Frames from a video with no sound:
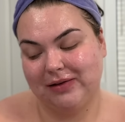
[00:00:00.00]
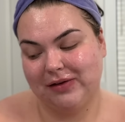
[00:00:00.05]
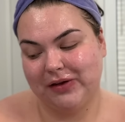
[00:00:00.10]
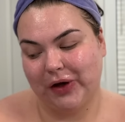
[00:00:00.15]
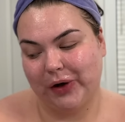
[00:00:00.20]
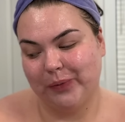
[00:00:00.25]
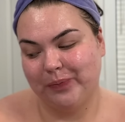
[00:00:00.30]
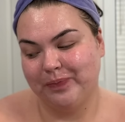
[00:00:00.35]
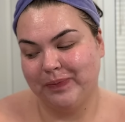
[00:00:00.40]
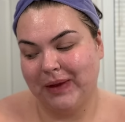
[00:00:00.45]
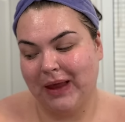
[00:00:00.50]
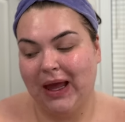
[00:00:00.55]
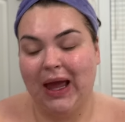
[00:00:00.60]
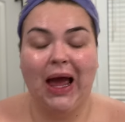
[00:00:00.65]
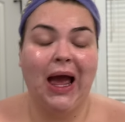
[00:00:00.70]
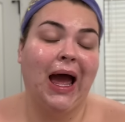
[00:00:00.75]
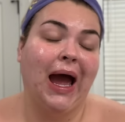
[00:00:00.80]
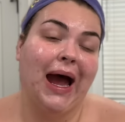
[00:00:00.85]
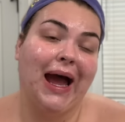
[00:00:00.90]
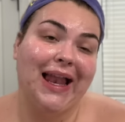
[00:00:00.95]
So
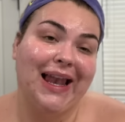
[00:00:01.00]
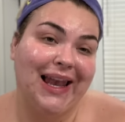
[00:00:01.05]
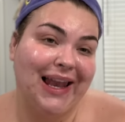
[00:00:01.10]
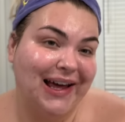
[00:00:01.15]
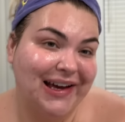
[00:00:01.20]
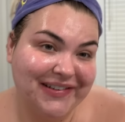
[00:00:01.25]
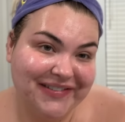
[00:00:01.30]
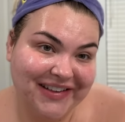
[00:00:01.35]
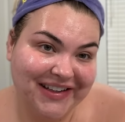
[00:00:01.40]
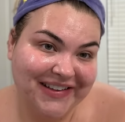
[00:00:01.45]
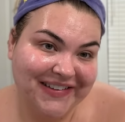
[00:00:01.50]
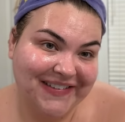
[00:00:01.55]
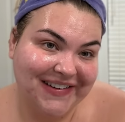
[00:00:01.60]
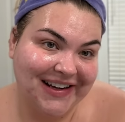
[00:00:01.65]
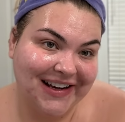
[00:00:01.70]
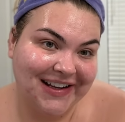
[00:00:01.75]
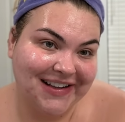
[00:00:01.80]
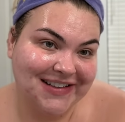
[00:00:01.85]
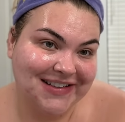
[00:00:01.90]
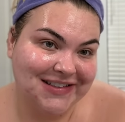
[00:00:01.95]
I love you
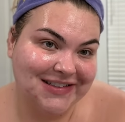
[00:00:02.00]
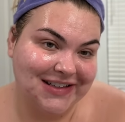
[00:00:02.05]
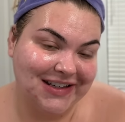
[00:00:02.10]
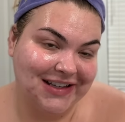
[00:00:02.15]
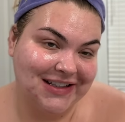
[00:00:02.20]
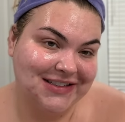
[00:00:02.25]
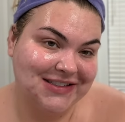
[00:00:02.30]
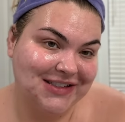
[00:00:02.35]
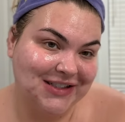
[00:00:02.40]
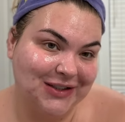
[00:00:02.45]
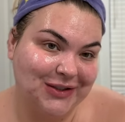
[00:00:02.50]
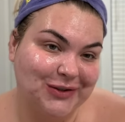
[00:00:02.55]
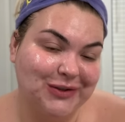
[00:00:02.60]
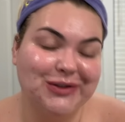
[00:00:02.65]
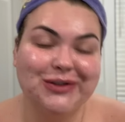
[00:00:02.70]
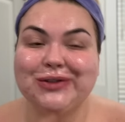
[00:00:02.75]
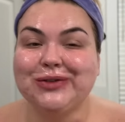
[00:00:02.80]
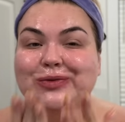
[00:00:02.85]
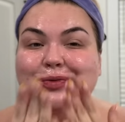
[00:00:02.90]
and I'll see you soon.